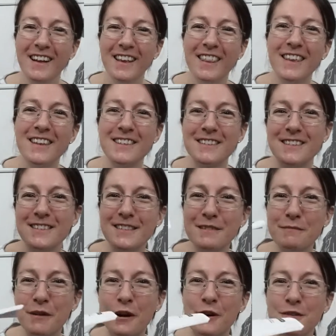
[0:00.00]
This is
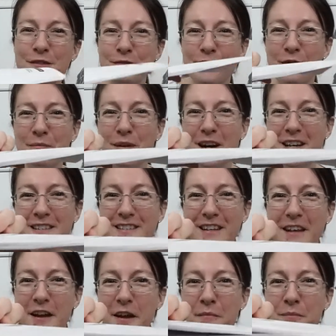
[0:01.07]
the most robust
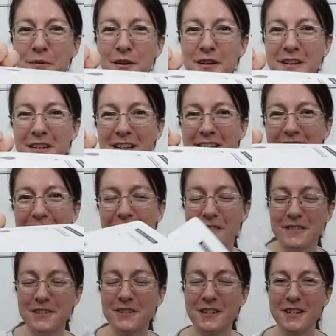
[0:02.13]
booklet
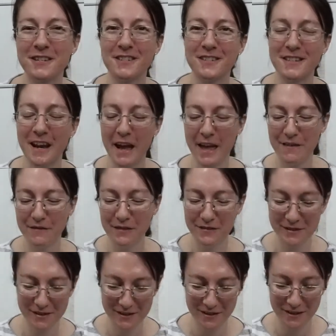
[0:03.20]
of instructions that I have
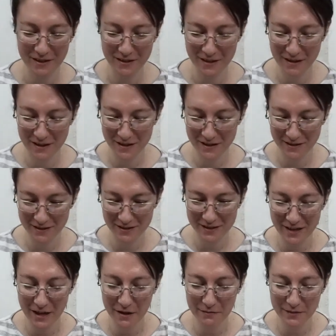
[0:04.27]
ever seen, and let's
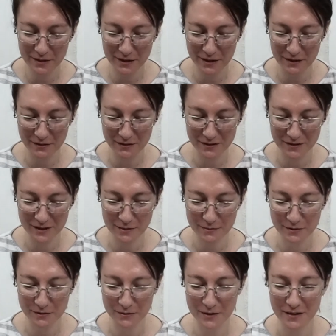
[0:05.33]
how many
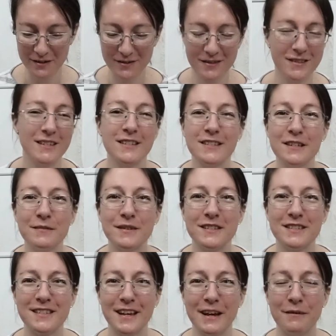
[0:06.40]
steps there were.
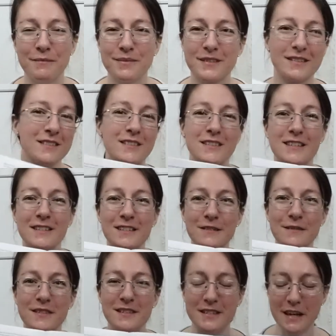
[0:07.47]
61 steps.
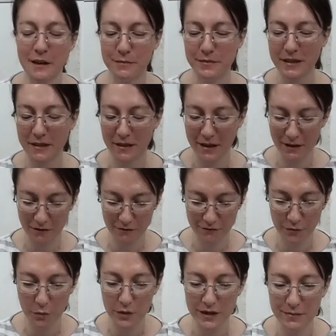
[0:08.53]
61 steps and like
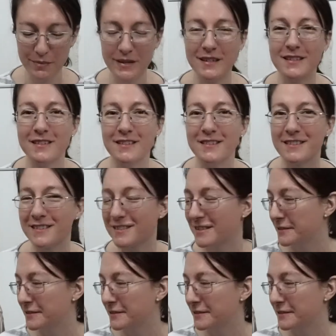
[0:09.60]
40 pieces.